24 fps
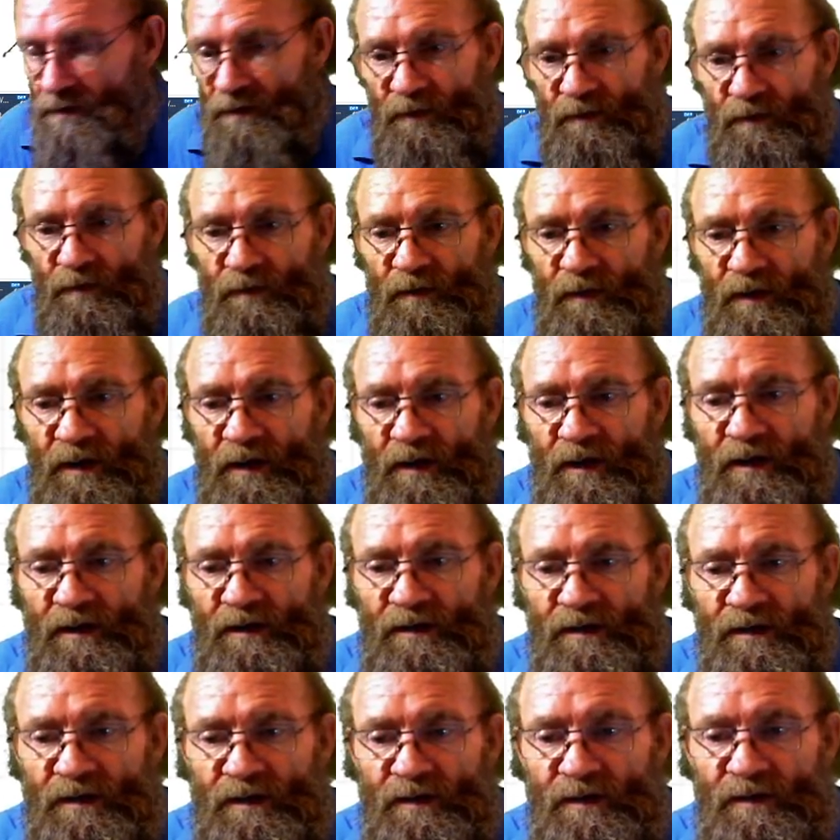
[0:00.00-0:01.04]
we're going
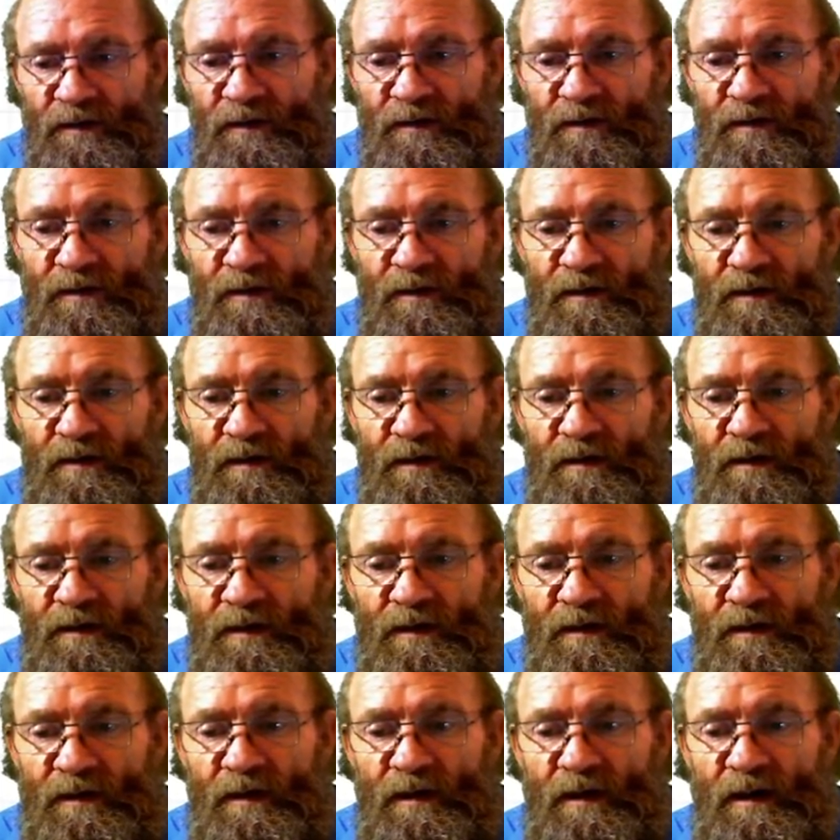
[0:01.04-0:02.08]
to
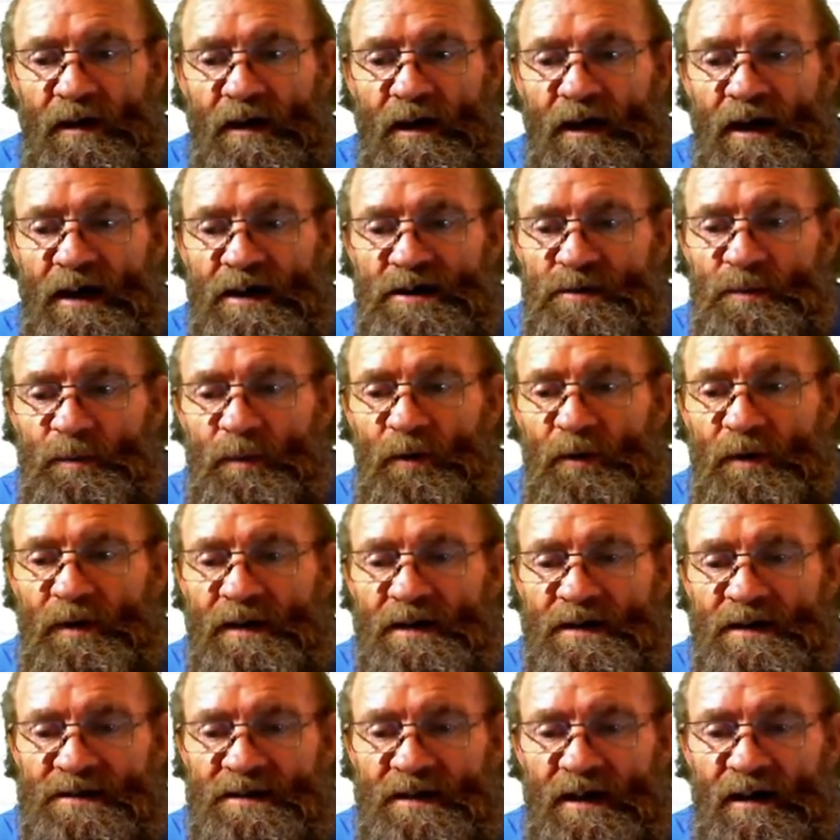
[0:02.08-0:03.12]
export
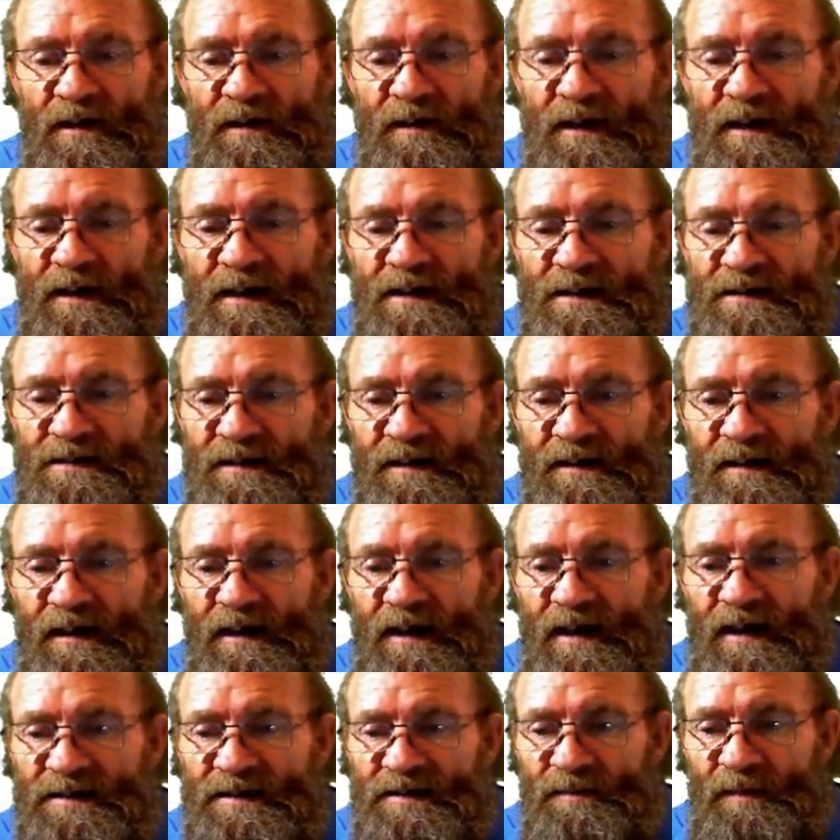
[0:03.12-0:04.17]
this now as an
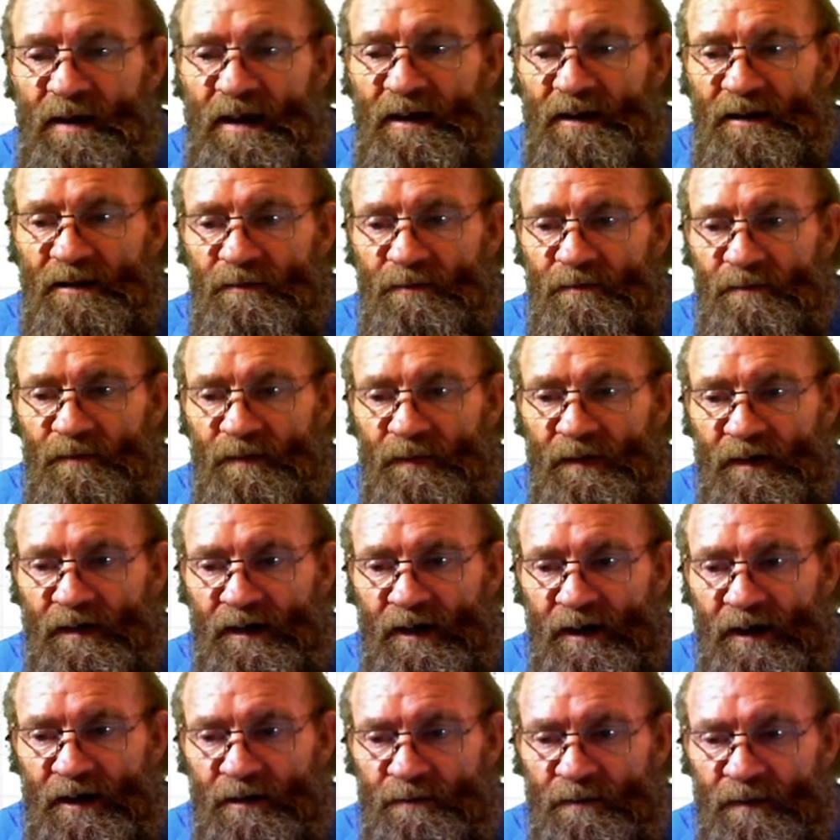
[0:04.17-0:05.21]
XML.
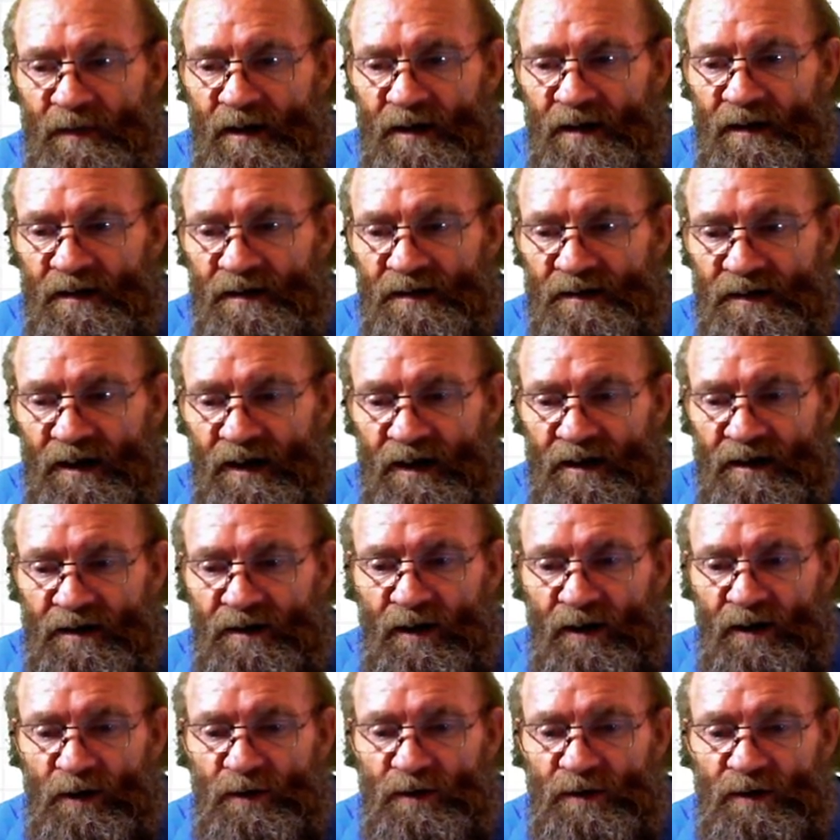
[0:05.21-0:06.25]
Okay, take
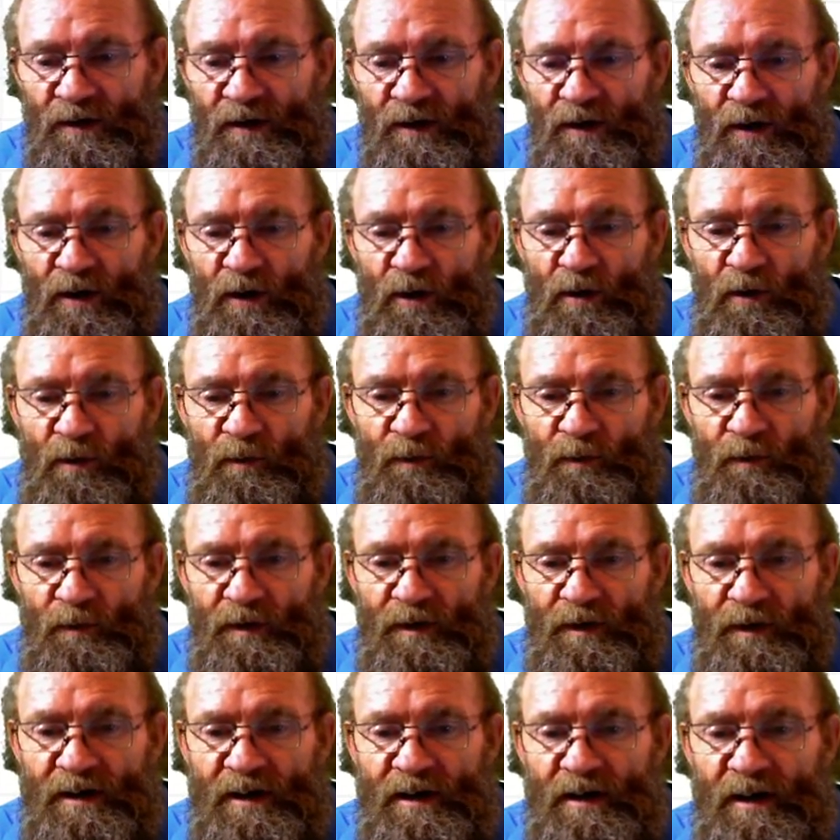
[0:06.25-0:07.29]
note of
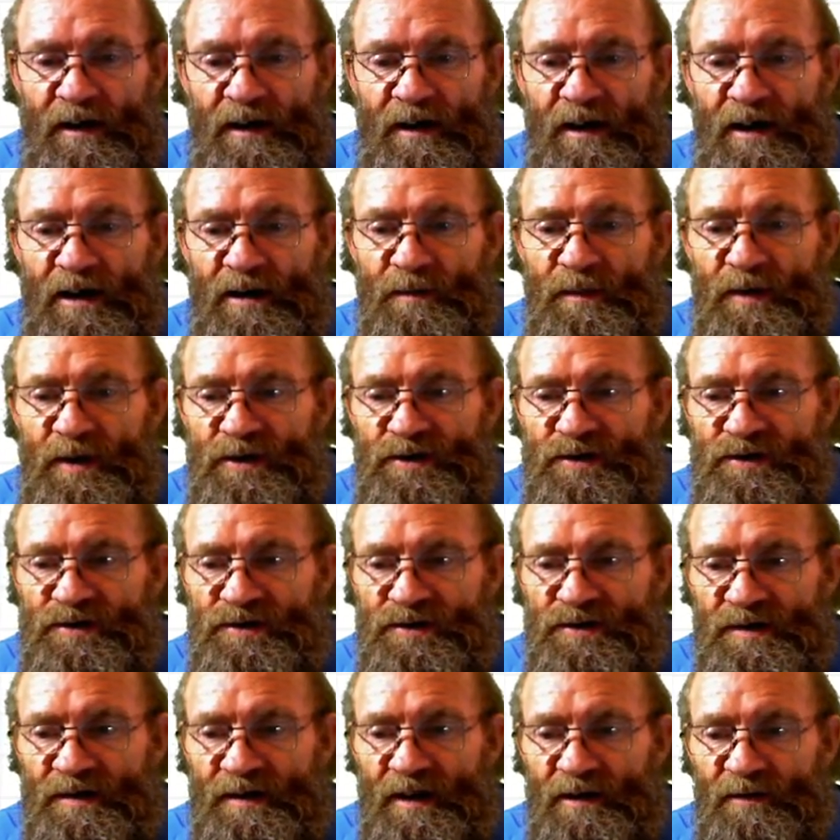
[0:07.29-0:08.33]
the
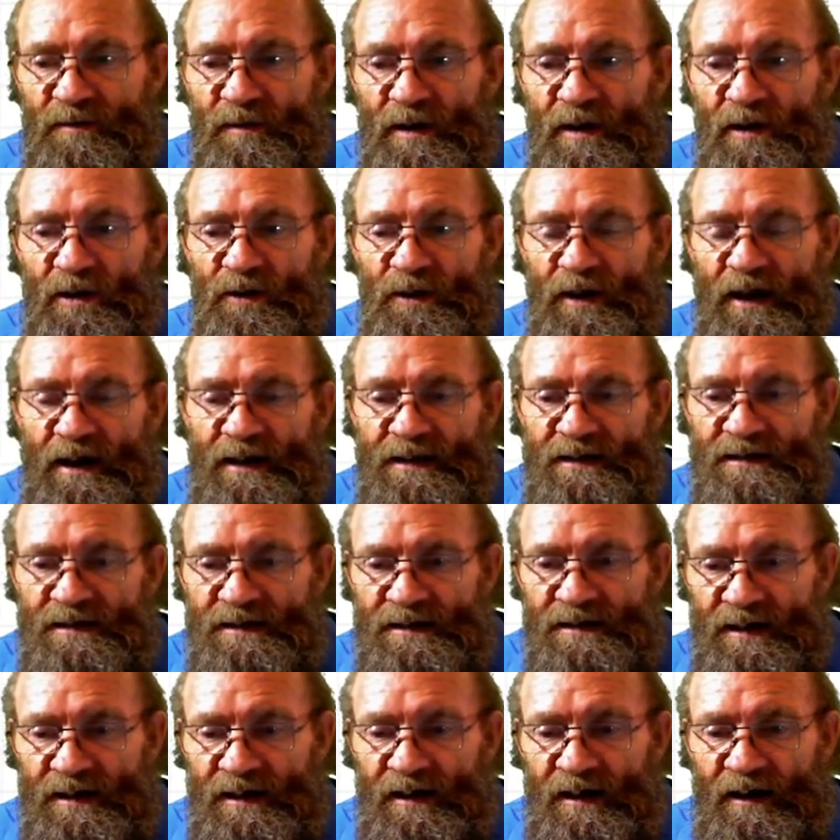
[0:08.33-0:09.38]
image that we look at
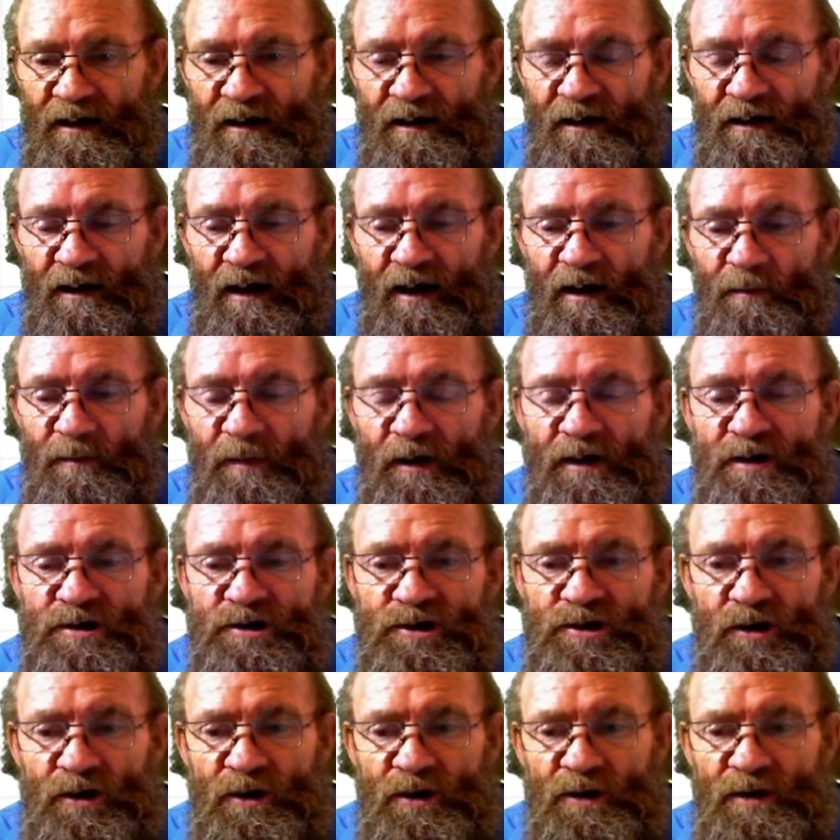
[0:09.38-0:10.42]
here. I'm going to
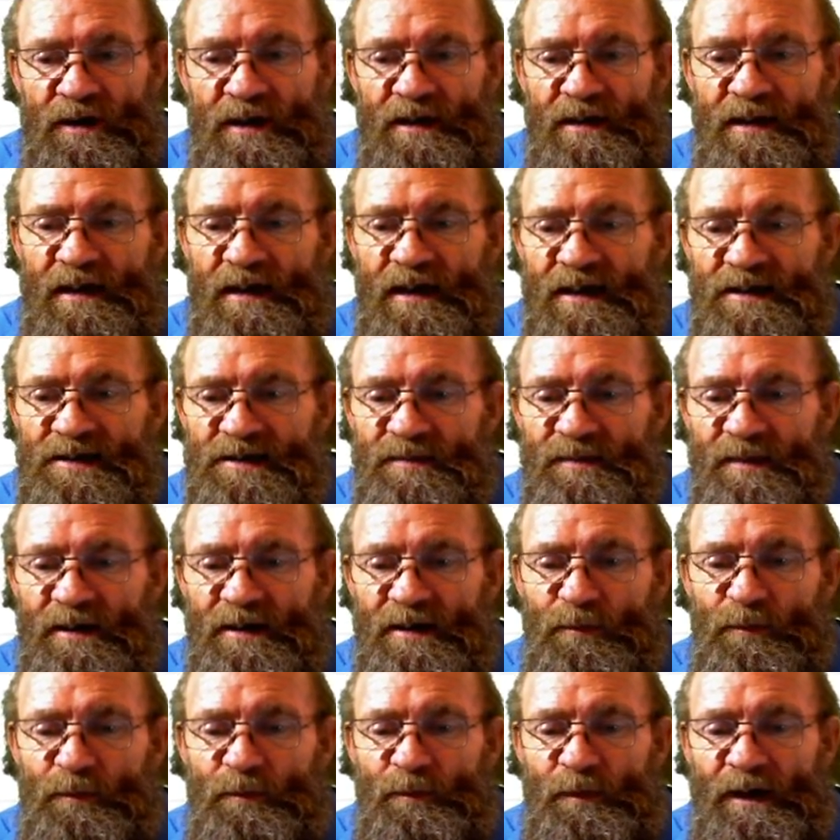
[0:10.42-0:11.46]
show you in the
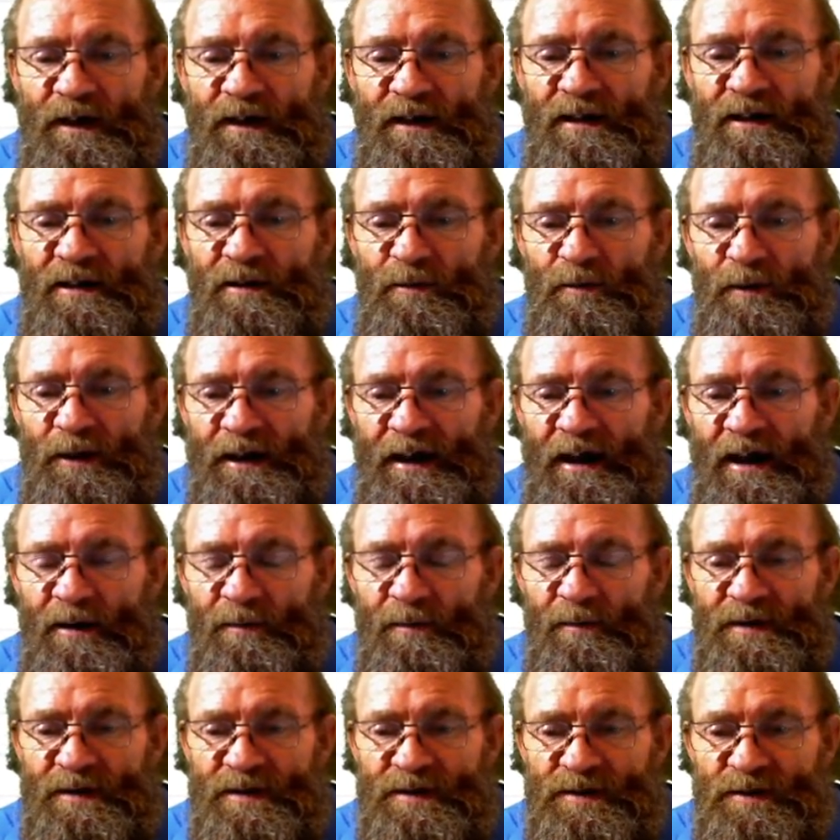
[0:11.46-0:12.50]
XML file what
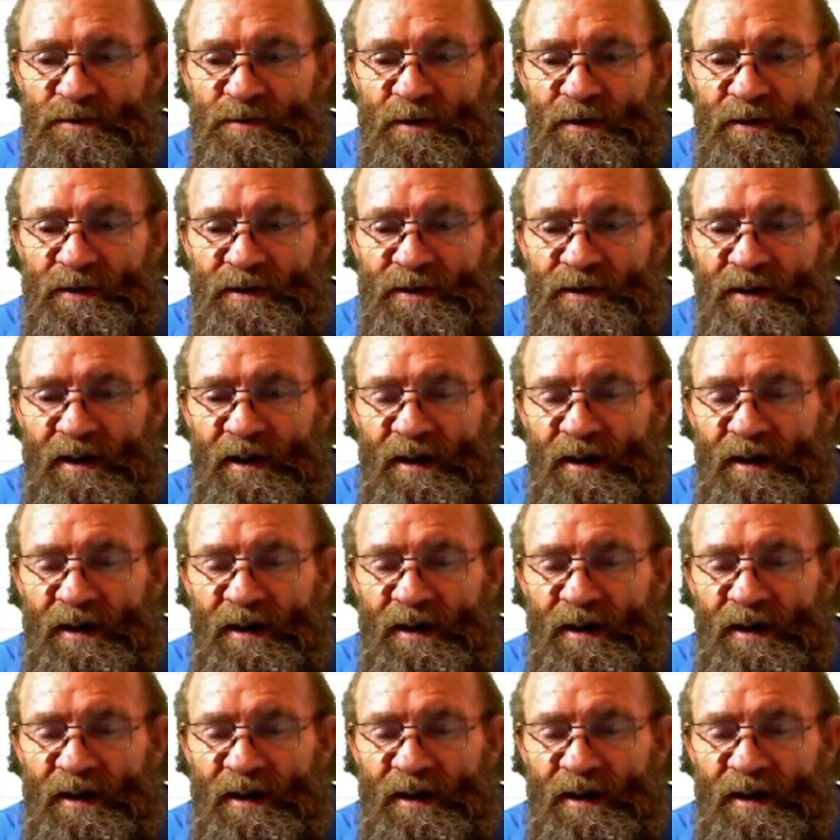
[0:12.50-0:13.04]
happens with